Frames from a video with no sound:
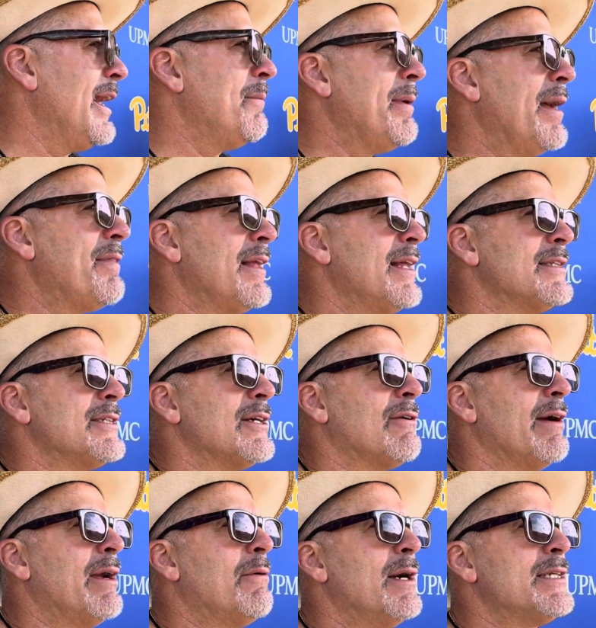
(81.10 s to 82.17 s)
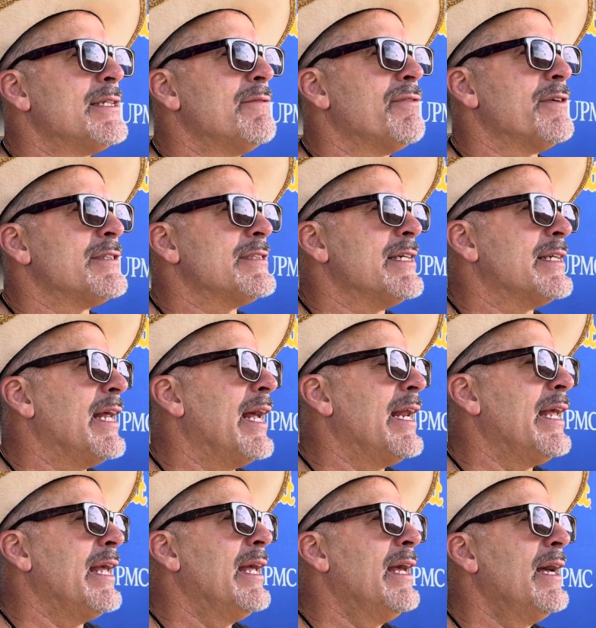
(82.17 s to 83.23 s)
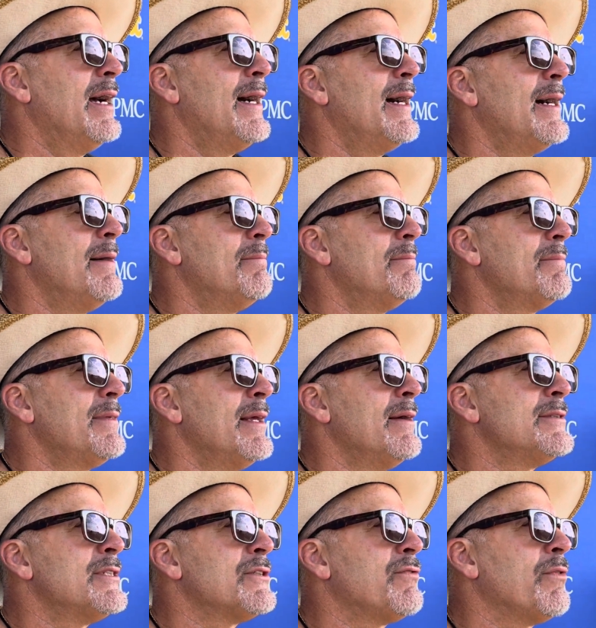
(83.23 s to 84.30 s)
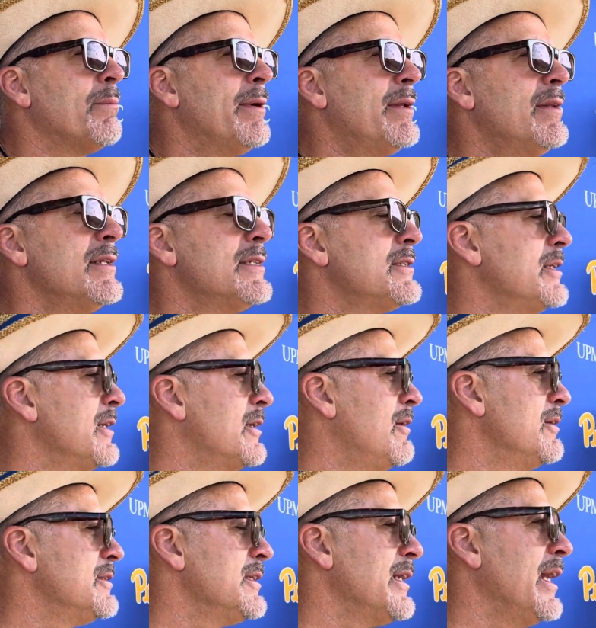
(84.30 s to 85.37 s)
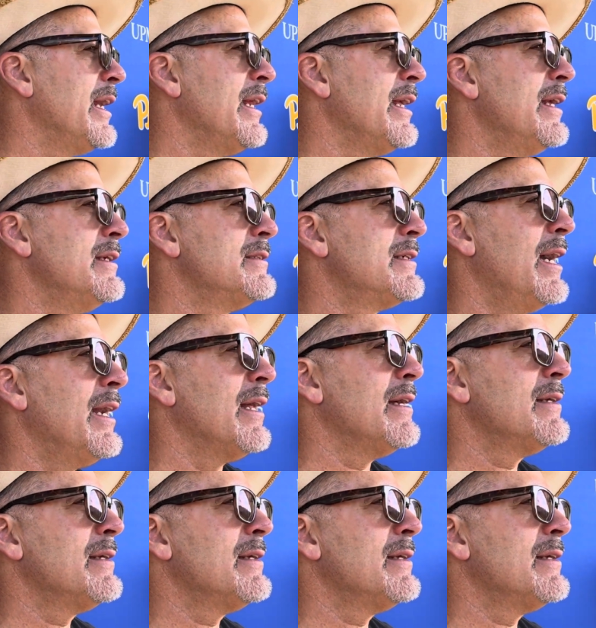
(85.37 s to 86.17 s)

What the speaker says: I mean, I think that's a great question for Signetti. Just from listening to Coach Signetti, he's kind of,